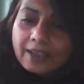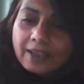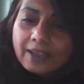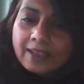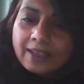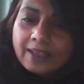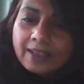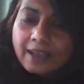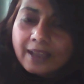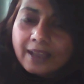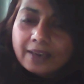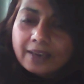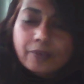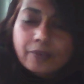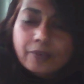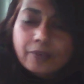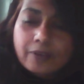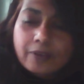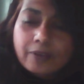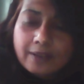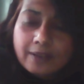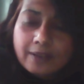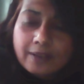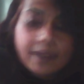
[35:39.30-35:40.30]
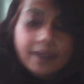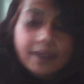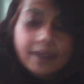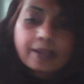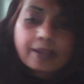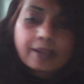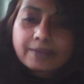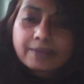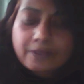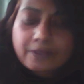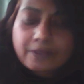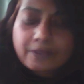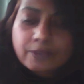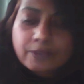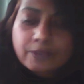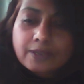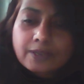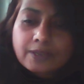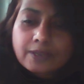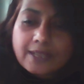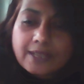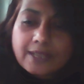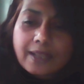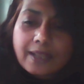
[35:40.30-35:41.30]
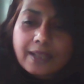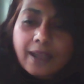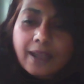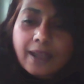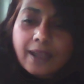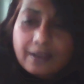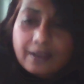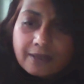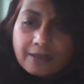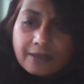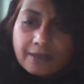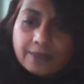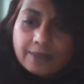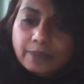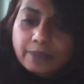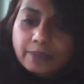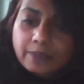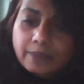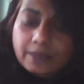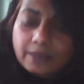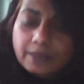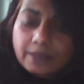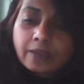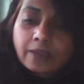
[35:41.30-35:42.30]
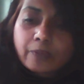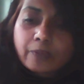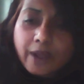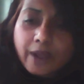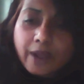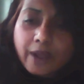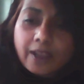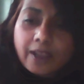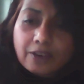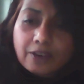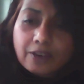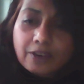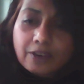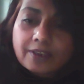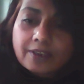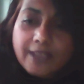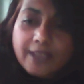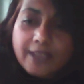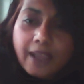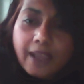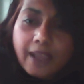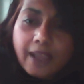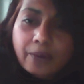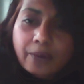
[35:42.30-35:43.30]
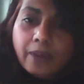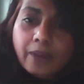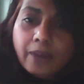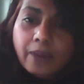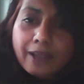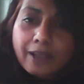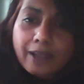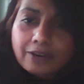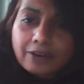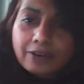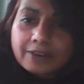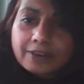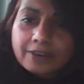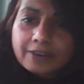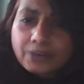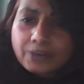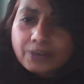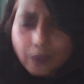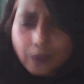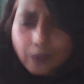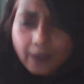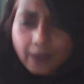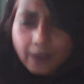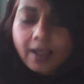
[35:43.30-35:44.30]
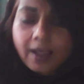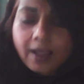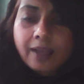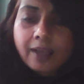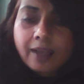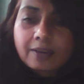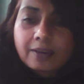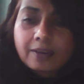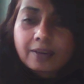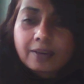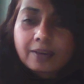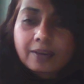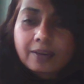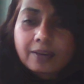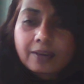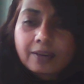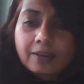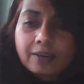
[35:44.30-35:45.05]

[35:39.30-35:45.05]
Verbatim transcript: uh, I was going to say liars, but yeah, writers, hack writers who are liars,